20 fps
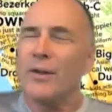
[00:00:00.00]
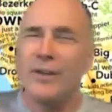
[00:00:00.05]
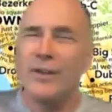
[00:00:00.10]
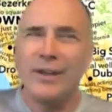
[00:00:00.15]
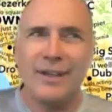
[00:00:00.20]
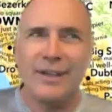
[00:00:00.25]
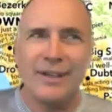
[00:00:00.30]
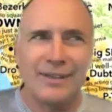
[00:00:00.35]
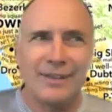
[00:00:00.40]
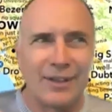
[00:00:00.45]

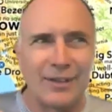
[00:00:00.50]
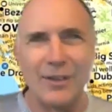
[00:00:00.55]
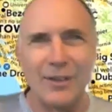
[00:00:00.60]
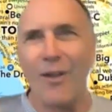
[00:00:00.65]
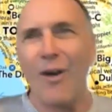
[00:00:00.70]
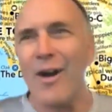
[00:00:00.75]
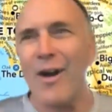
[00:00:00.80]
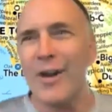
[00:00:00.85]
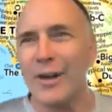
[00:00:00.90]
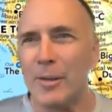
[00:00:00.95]
the
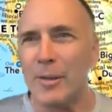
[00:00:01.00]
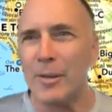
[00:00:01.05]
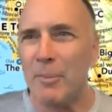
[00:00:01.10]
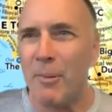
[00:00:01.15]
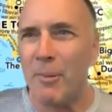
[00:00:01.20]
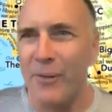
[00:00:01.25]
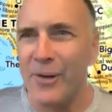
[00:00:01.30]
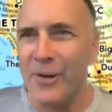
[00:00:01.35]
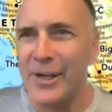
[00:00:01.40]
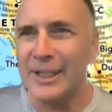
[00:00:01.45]
longer a
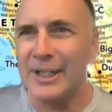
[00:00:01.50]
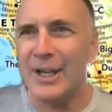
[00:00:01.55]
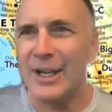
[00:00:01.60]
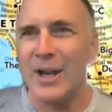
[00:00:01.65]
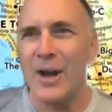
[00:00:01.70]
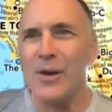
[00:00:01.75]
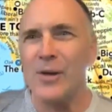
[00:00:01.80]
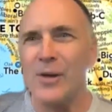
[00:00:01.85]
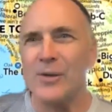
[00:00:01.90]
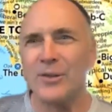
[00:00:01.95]
point
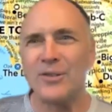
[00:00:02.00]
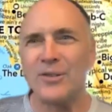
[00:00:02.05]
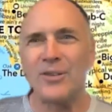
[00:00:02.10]
goes,